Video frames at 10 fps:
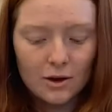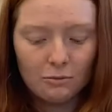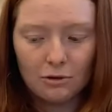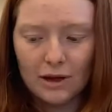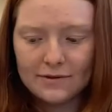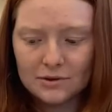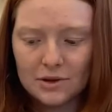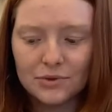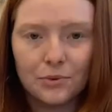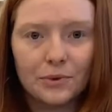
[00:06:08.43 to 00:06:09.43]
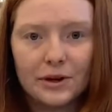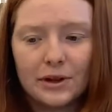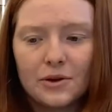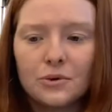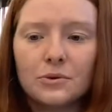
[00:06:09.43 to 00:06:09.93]
we're left with these
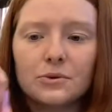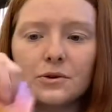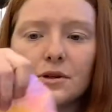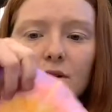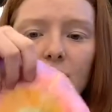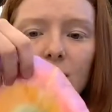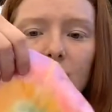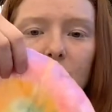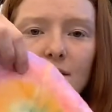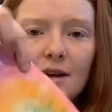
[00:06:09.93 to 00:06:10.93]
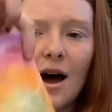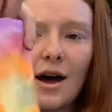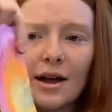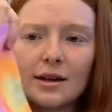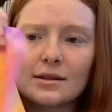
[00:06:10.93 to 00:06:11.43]
really cool
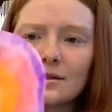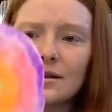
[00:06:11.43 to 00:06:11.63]
designs.